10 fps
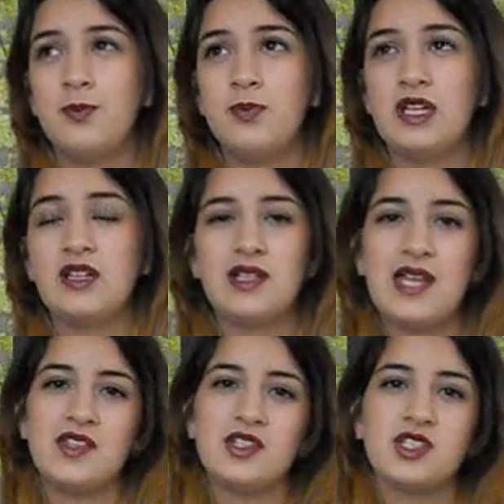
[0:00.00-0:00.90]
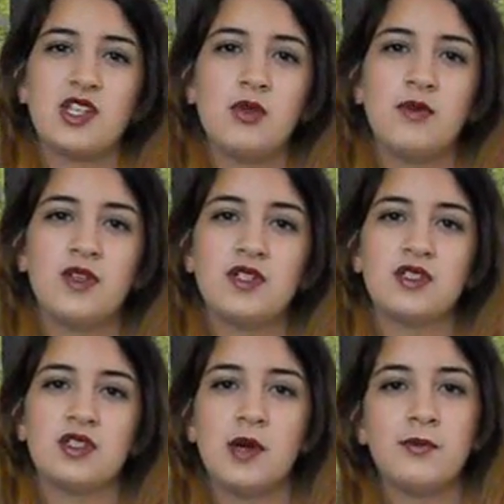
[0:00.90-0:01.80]
big leather sofas
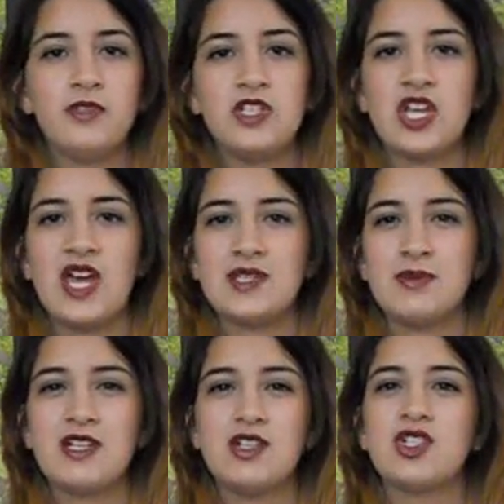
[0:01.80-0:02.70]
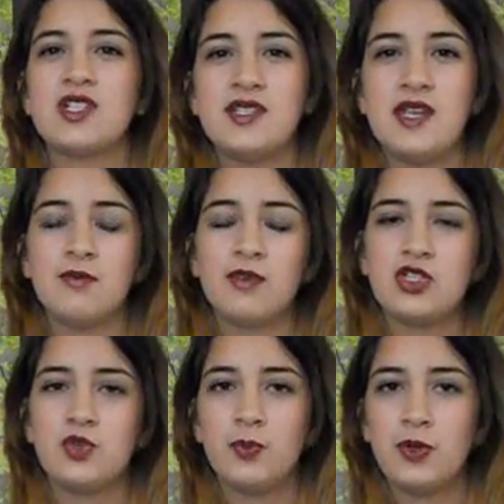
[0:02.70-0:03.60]
and comfy chairs where you can just sit and
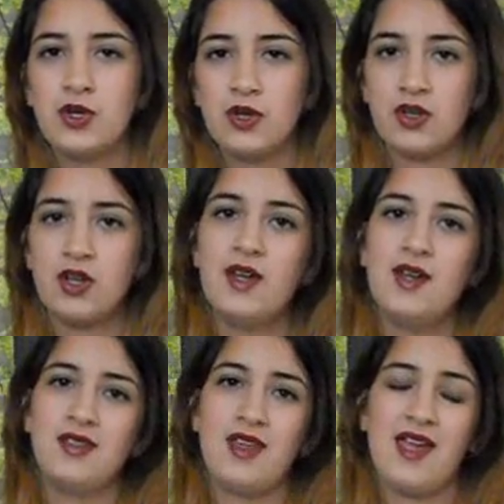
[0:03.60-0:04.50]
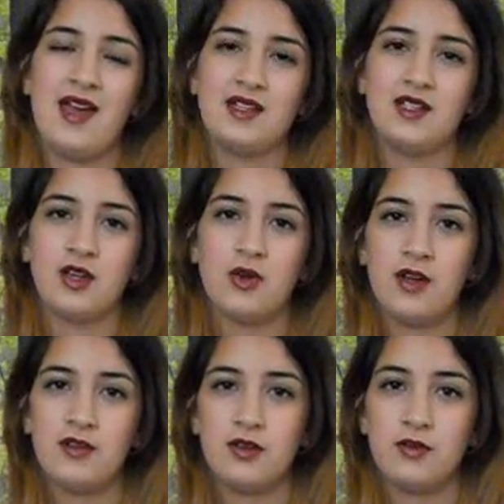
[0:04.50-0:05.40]
read your book. They had like
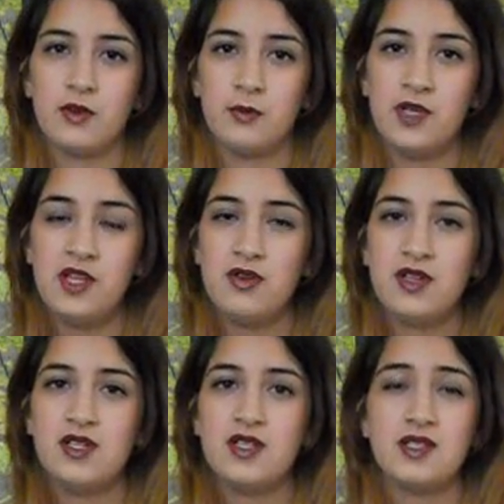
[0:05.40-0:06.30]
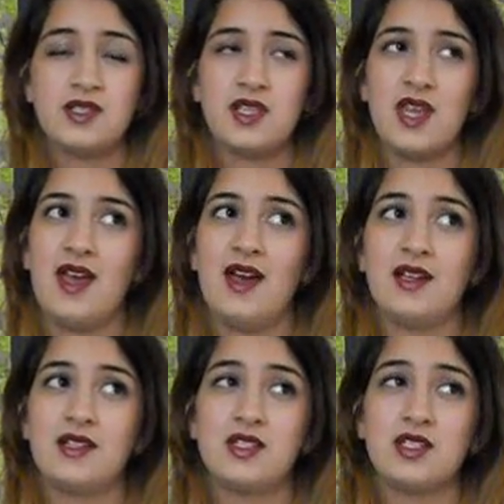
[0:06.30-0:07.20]
quite a lot of computers. They
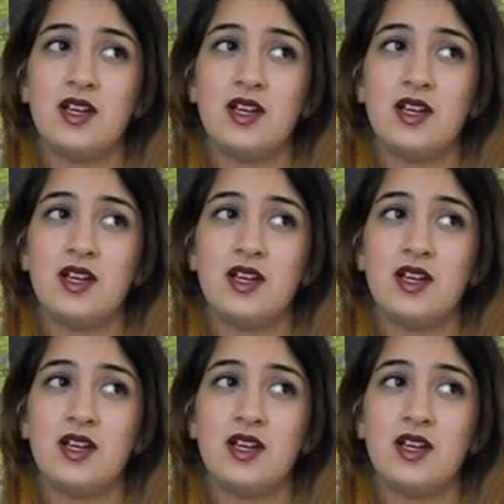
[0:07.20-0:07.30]
had